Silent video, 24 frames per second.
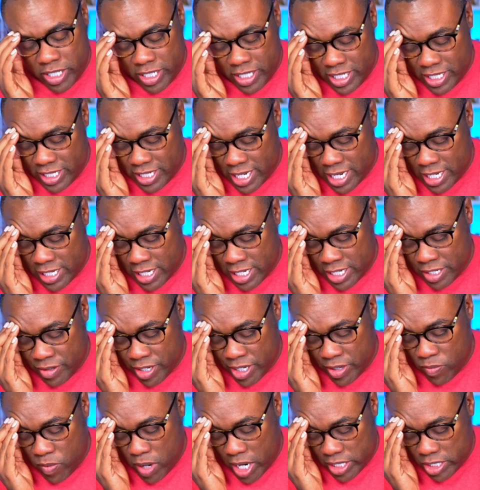of these days,
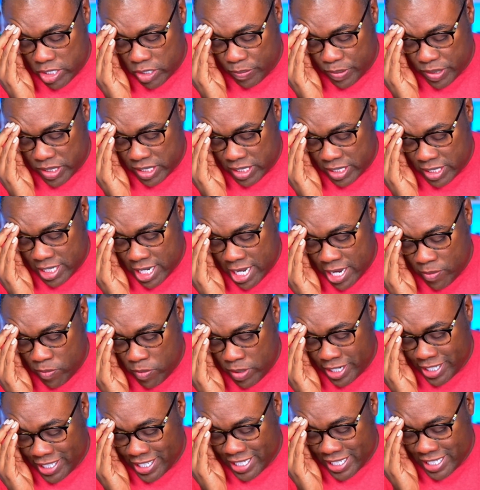Andre, watch Super Sentai.
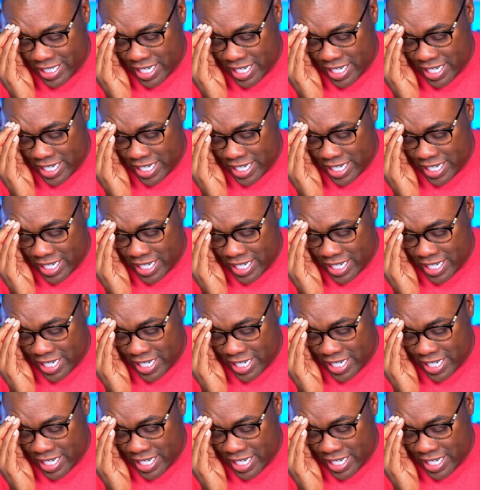One of these